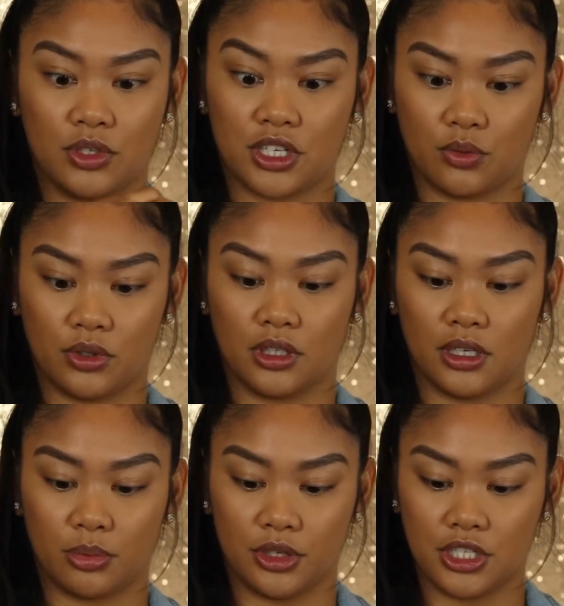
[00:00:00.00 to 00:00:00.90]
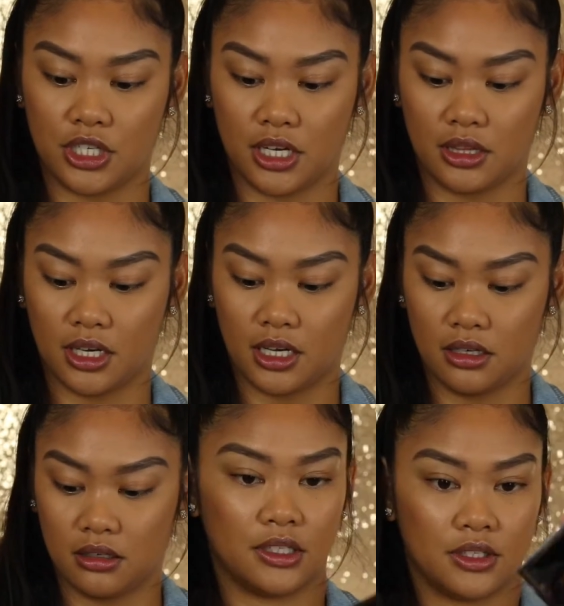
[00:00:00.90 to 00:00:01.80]
which I really appreciate that.
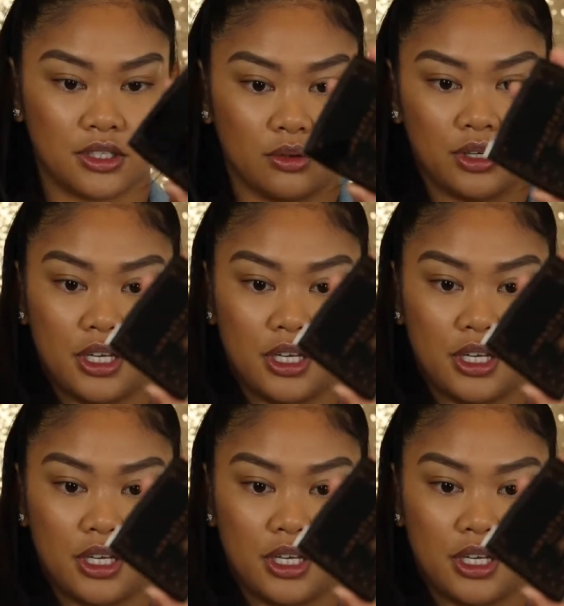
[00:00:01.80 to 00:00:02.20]
So